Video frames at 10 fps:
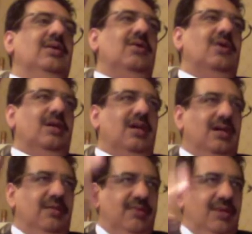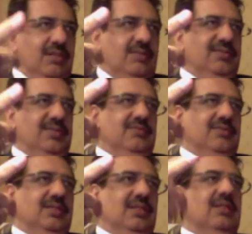or our philosophy is
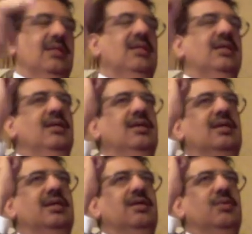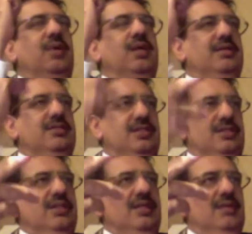working. When
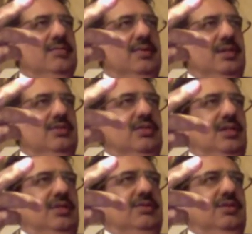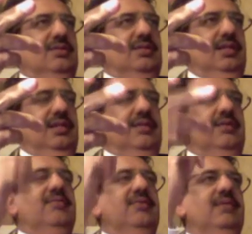recession came in in July two thousand eight,
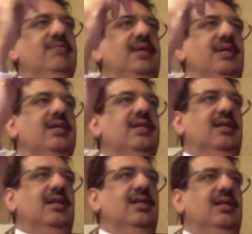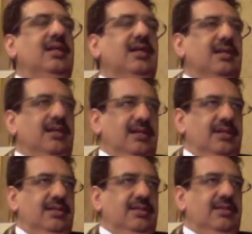we very clearly
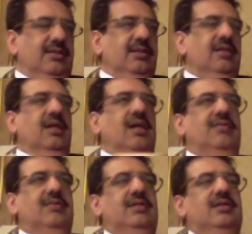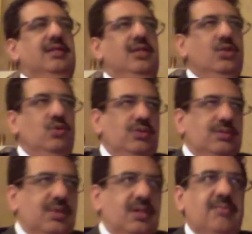declared, after huge
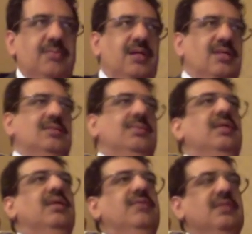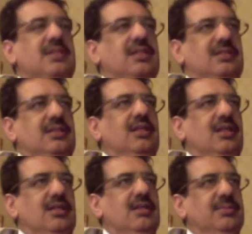amount of participated discussion in
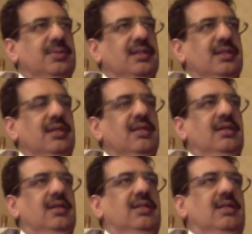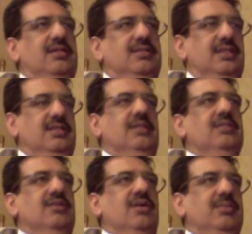our company, that recession is
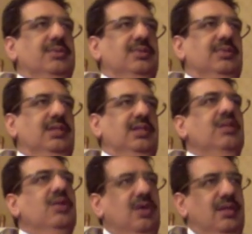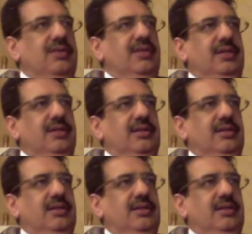an opportunity, not a threat.